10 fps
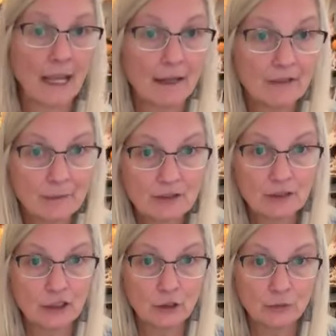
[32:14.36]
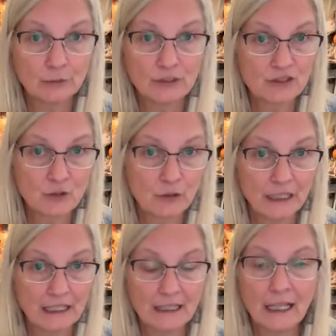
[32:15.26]
I have absolutely no room to
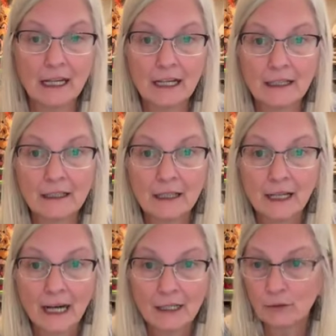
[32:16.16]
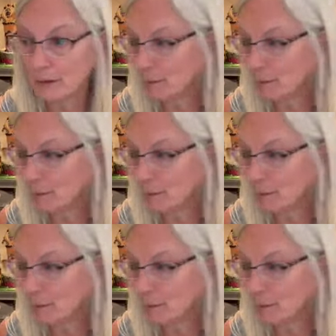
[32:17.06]
store anything on. I